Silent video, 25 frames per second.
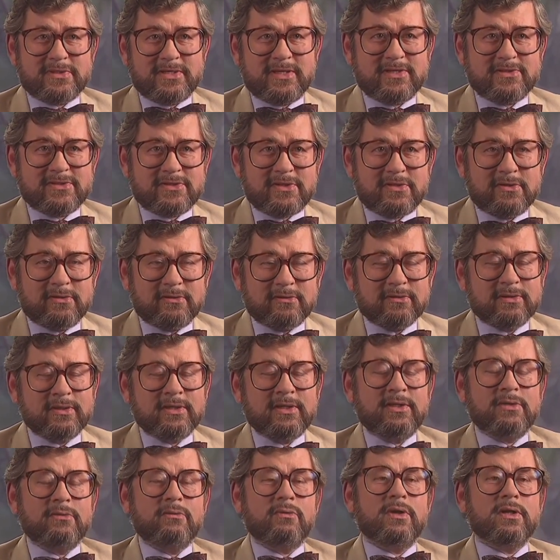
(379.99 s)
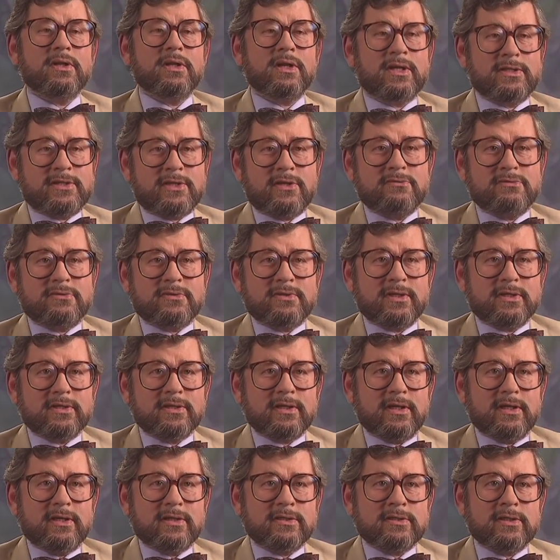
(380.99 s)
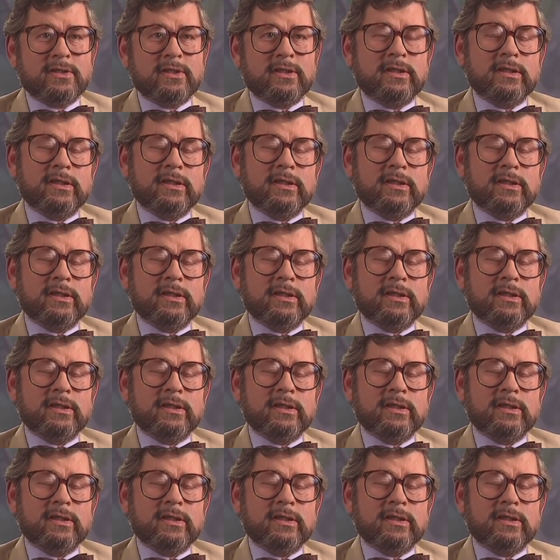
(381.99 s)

years old. Well, I don't think that.